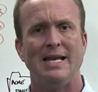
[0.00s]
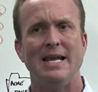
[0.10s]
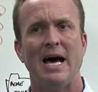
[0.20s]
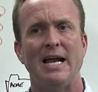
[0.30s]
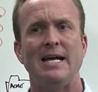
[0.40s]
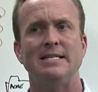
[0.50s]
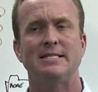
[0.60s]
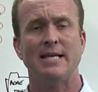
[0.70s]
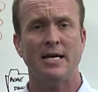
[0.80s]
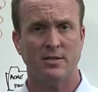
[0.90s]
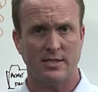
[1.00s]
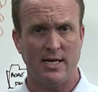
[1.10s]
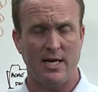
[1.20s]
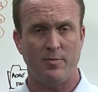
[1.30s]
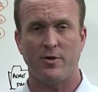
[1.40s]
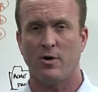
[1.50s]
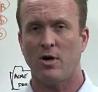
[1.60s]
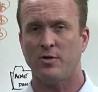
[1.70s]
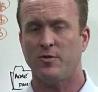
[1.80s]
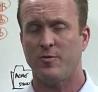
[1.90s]
Not a sales need, but there
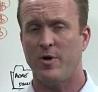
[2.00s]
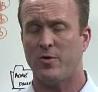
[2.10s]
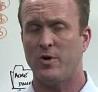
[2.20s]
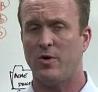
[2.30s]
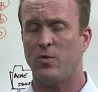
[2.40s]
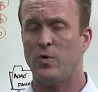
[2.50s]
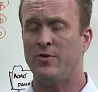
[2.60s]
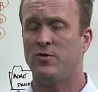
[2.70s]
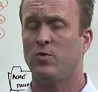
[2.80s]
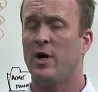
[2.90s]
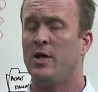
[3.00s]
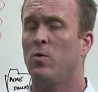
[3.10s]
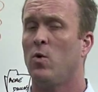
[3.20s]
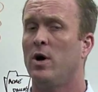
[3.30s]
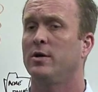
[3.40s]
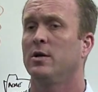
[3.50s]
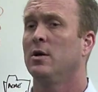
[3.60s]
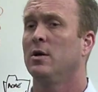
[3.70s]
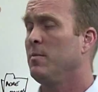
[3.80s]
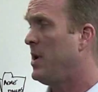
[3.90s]
are some other reasons why you
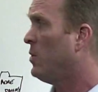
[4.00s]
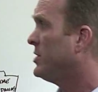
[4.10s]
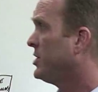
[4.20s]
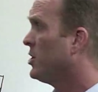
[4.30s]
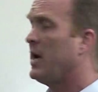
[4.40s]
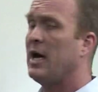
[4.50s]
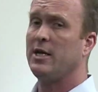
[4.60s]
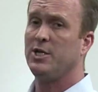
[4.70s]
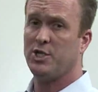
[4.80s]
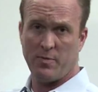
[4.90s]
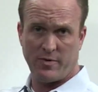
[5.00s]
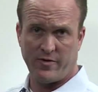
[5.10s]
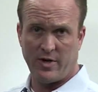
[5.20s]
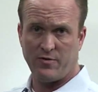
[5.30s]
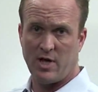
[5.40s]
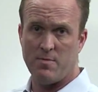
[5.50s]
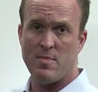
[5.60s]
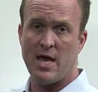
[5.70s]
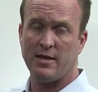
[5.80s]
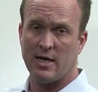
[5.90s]
may want to go ahead and jump the fence
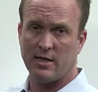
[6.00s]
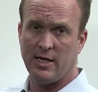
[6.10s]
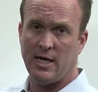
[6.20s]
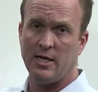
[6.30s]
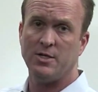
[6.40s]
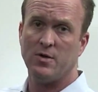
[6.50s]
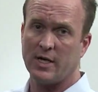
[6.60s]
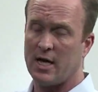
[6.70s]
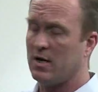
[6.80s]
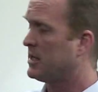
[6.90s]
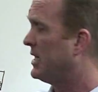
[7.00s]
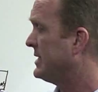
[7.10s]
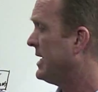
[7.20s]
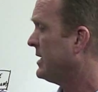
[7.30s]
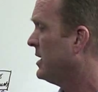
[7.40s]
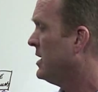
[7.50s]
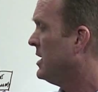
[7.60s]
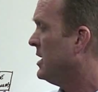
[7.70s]
and make that lead into an accountant contact.